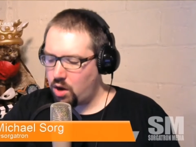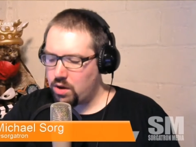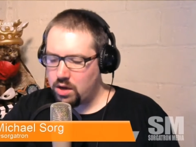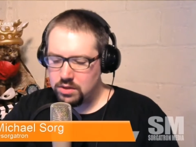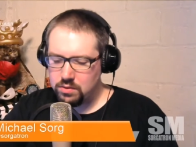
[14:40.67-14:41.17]

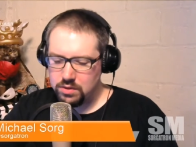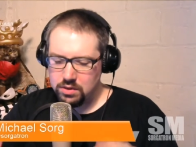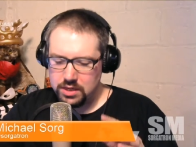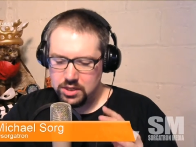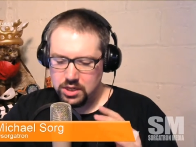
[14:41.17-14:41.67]
Also, the
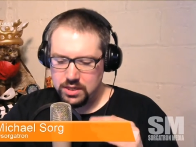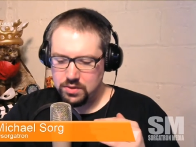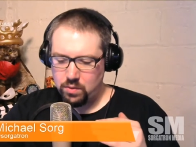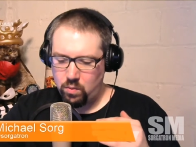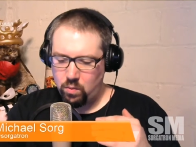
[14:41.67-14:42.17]
question
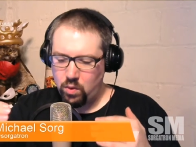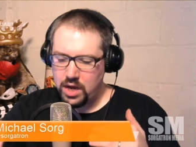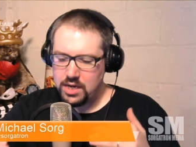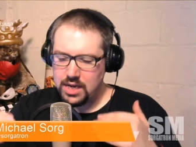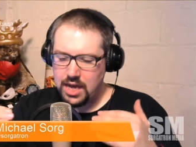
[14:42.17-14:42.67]
is,
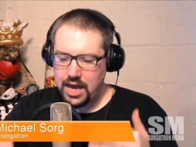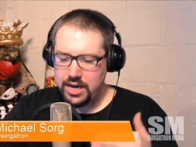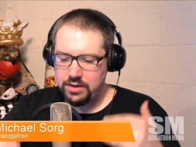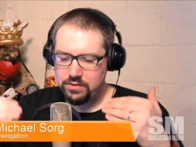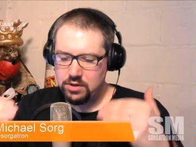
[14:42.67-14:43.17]
what
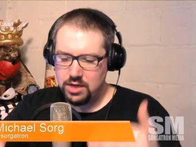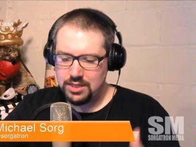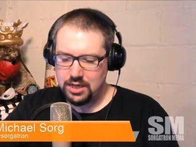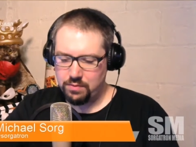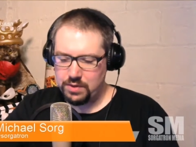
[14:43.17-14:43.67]
kind of
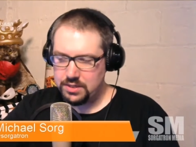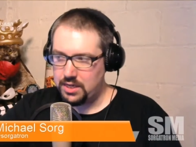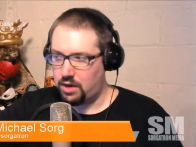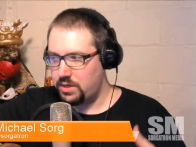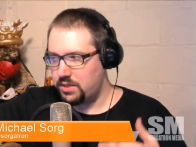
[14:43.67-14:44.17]
content are we
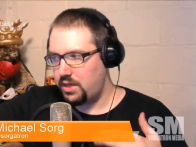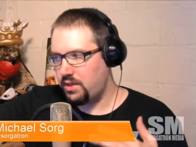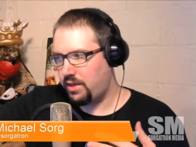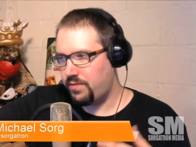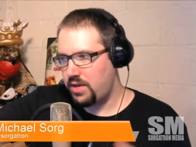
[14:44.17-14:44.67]
seeing? Are we
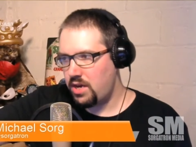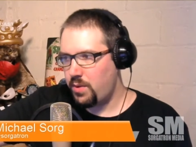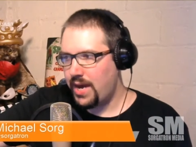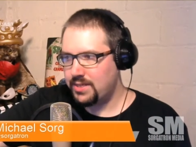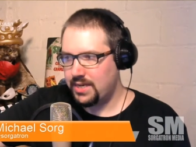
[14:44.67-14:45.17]
seeing like
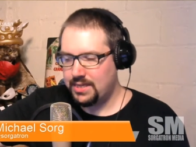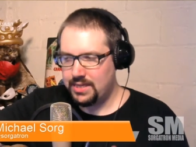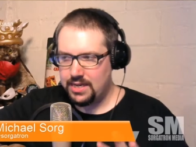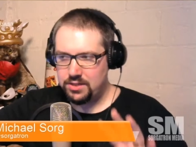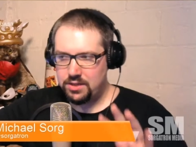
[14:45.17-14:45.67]
video ads like
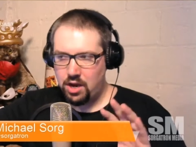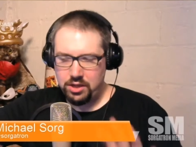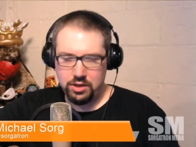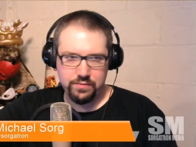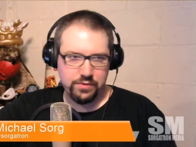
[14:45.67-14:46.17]
this,
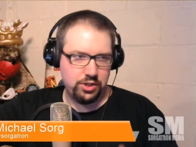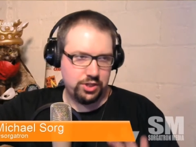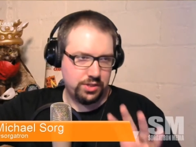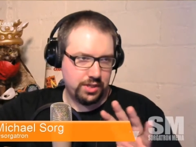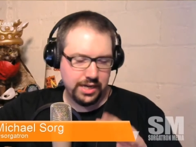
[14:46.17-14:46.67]
audio
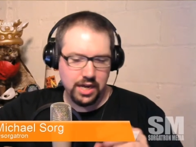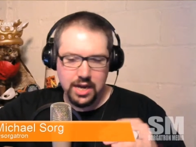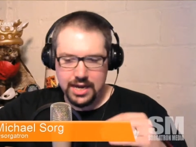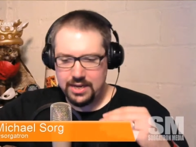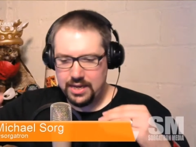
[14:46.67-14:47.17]
versions? Like,
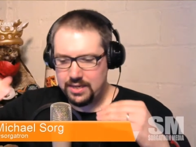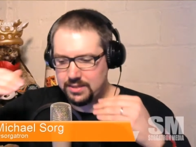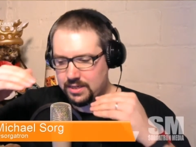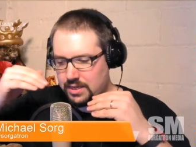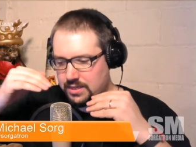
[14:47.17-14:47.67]

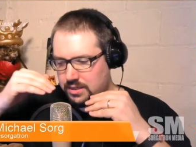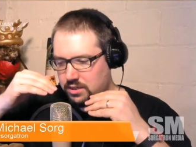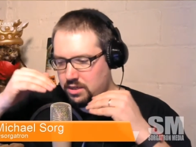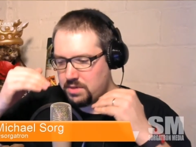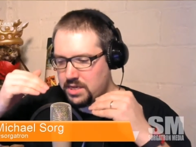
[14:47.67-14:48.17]
is it
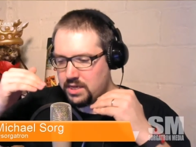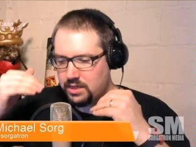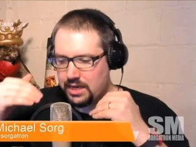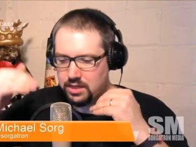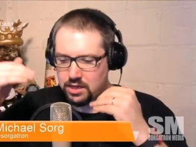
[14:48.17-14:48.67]
going to be
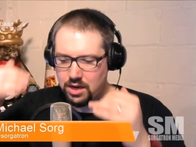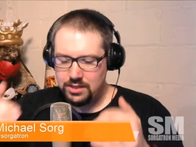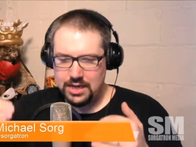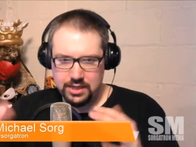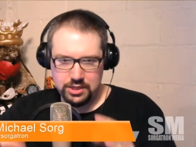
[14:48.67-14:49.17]
like the
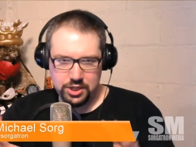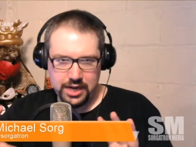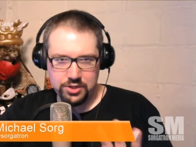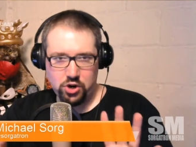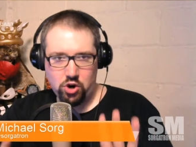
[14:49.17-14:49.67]
content that you
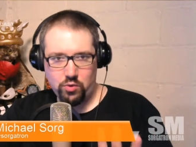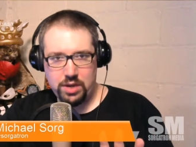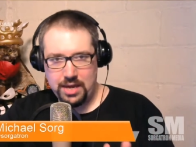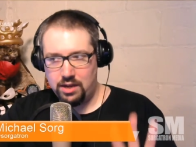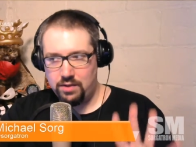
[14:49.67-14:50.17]
guys are
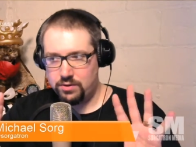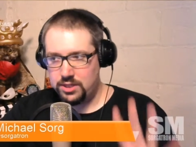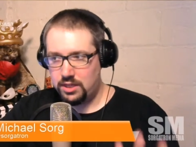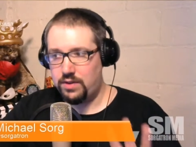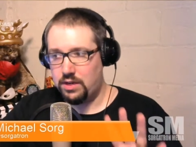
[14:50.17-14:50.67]
already making for
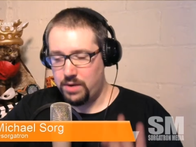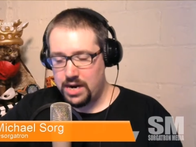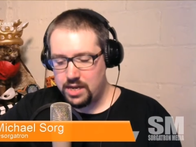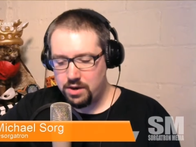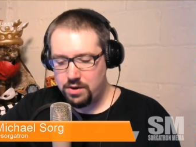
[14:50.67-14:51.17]
TV and
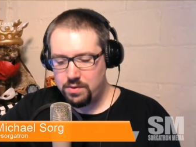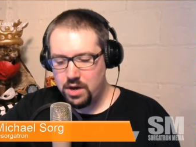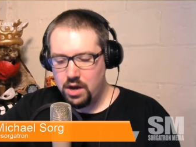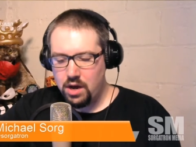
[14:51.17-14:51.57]
radio,